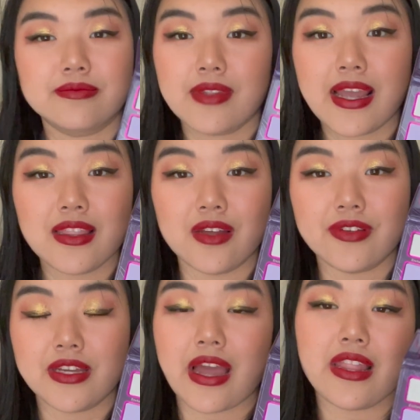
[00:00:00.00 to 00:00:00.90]
I love
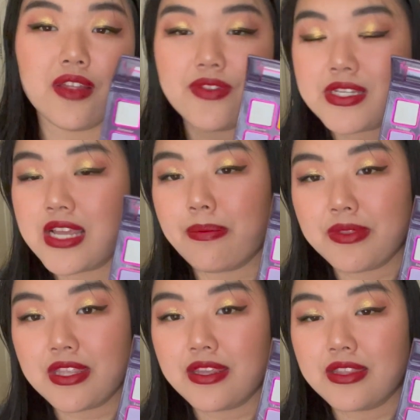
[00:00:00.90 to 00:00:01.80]
it. I love the depth
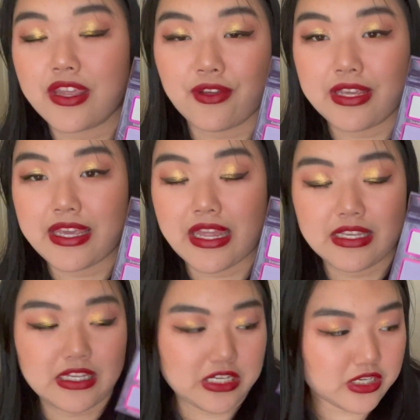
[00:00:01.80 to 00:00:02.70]
that you can get in
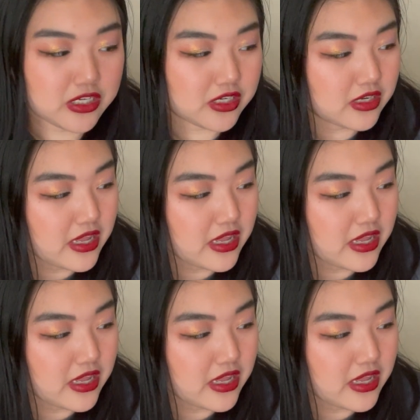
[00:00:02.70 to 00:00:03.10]
here.